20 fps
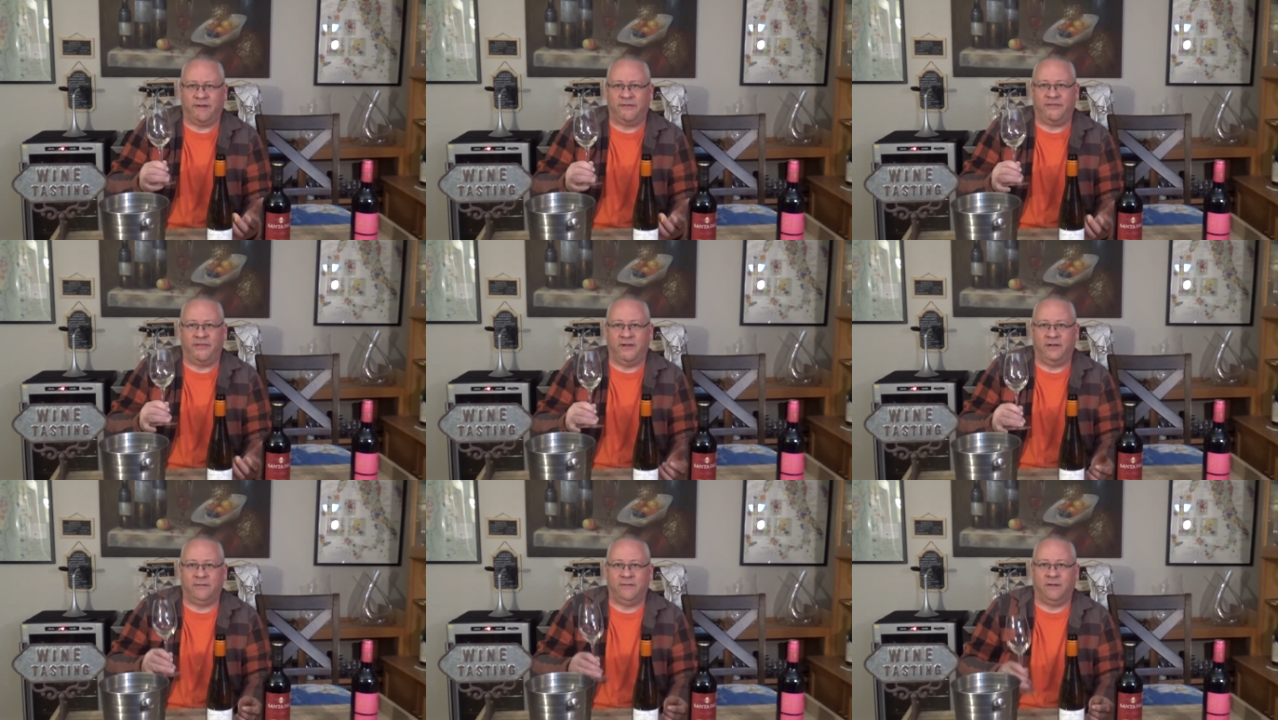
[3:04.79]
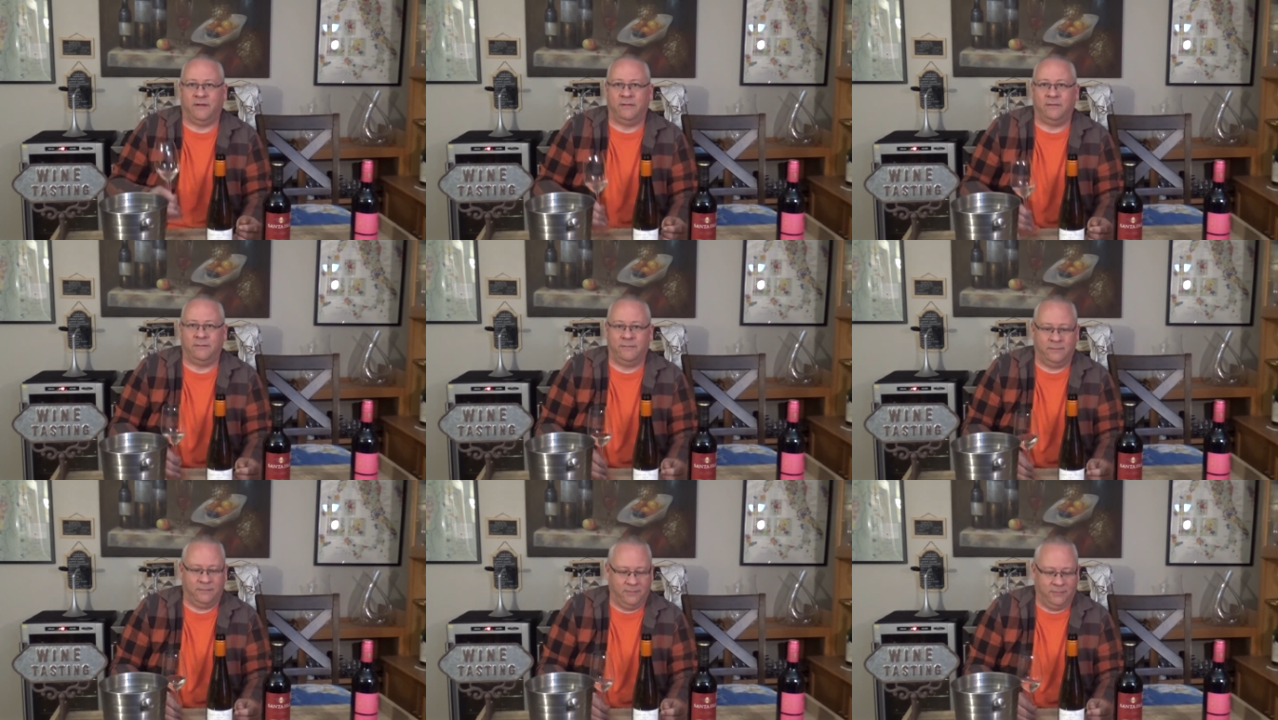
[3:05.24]
I think, that
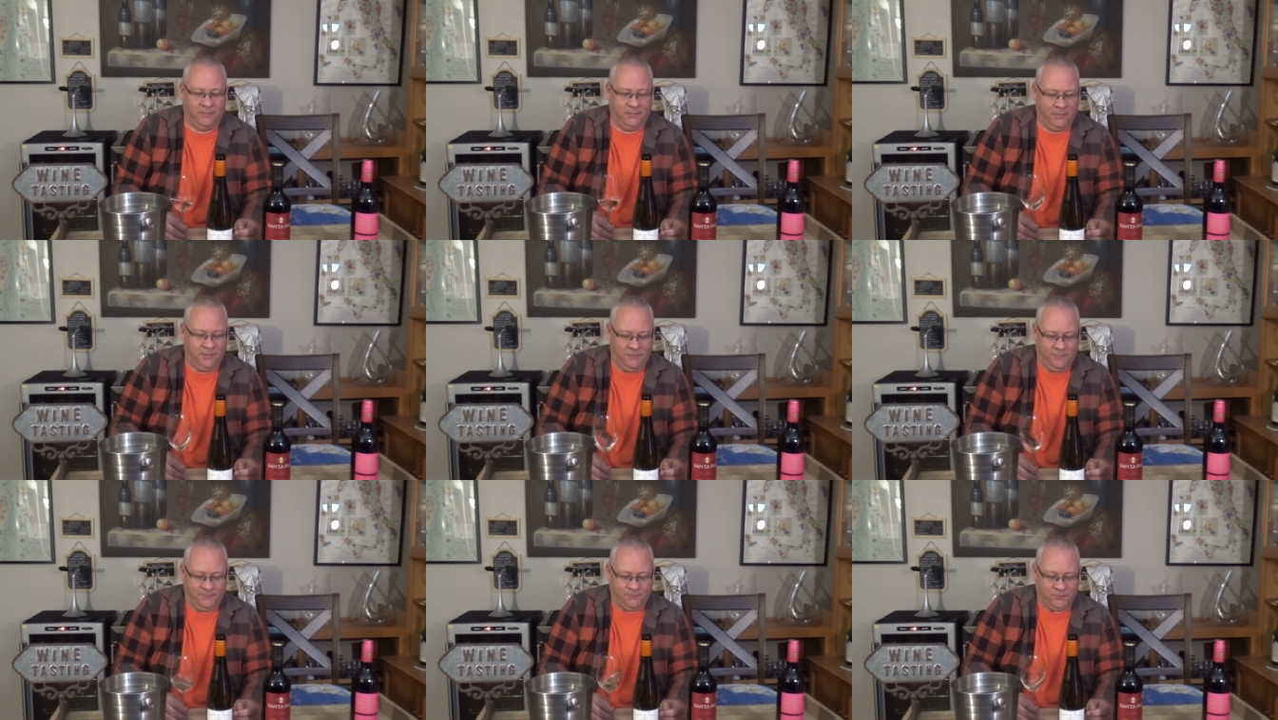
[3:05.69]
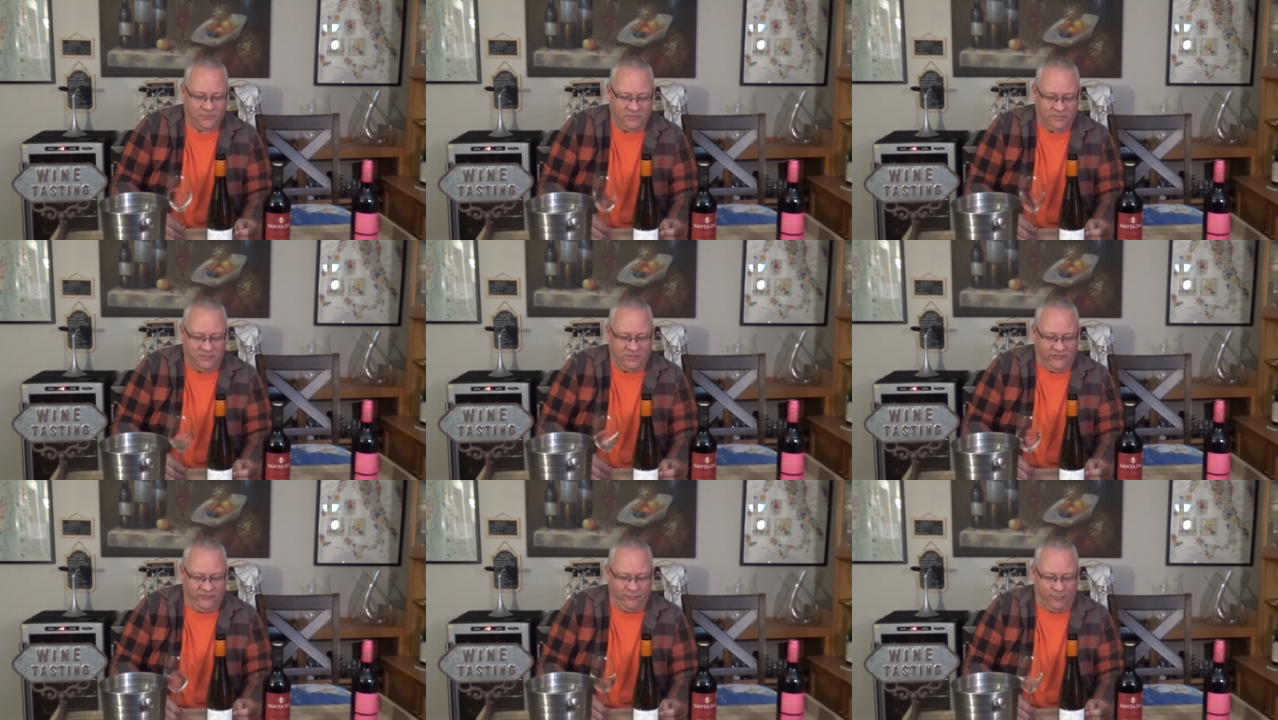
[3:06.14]

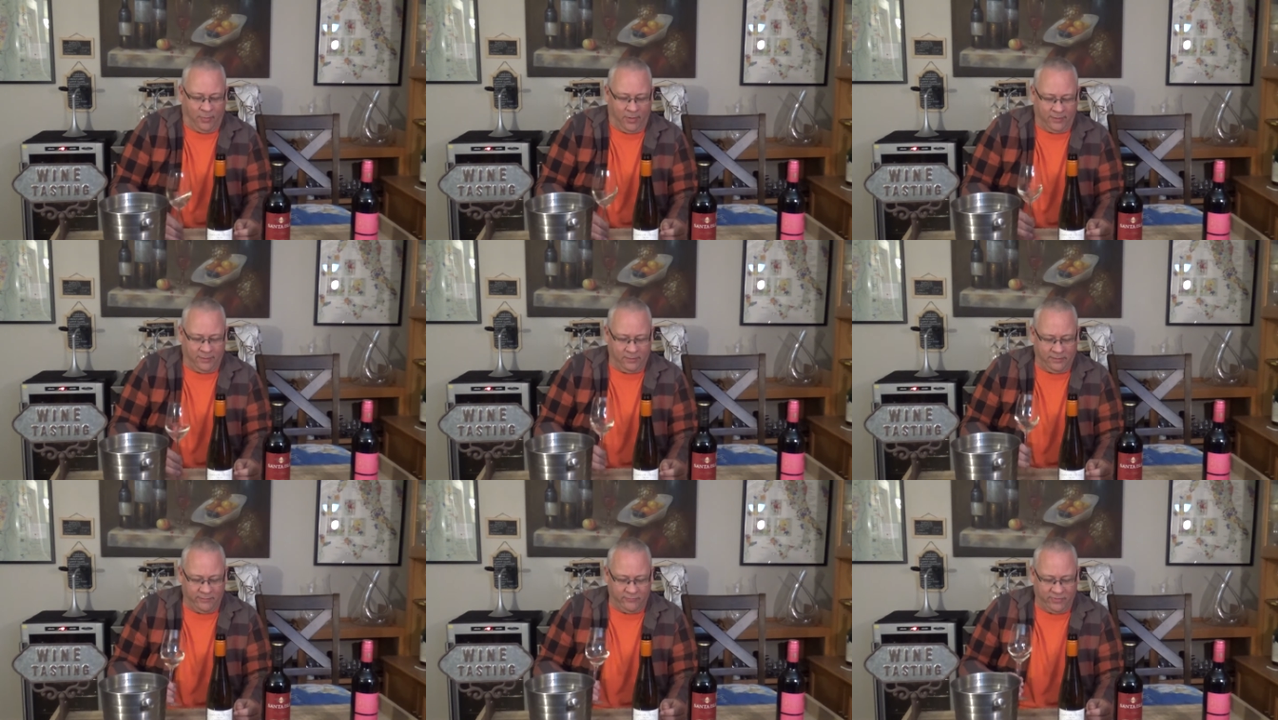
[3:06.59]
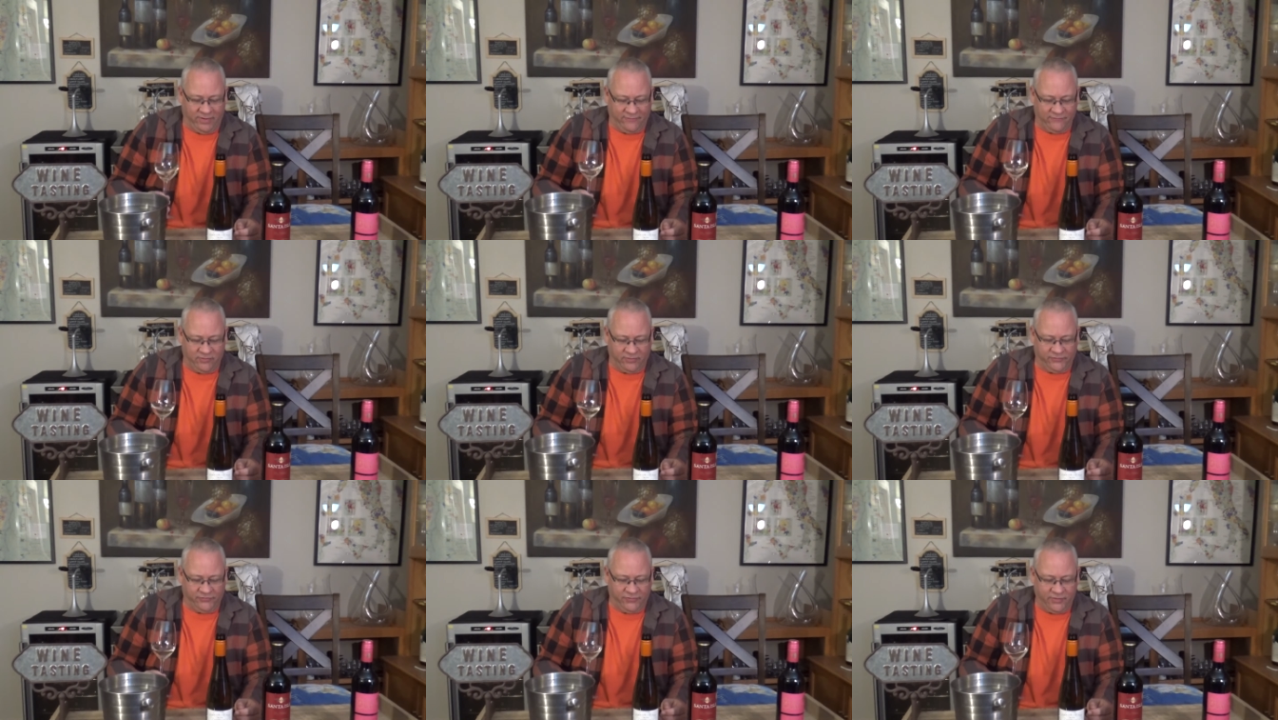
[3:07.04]
this bottle that would
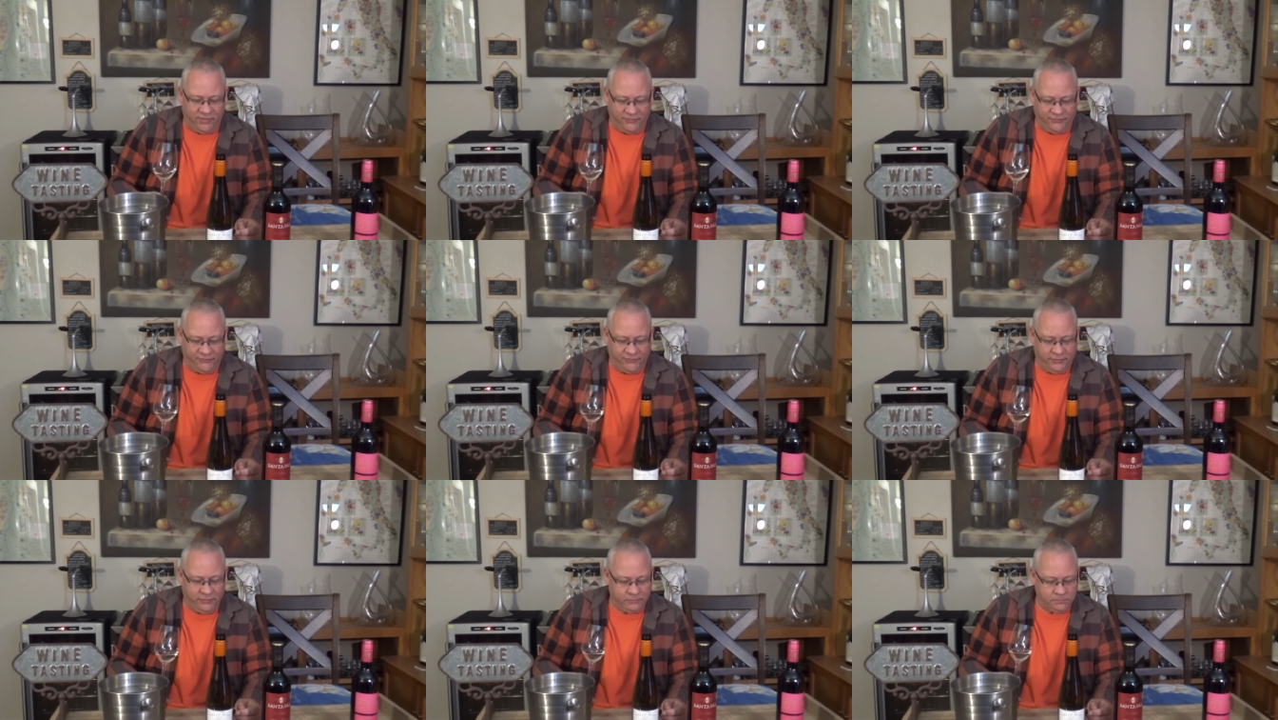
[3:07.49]
ever exist.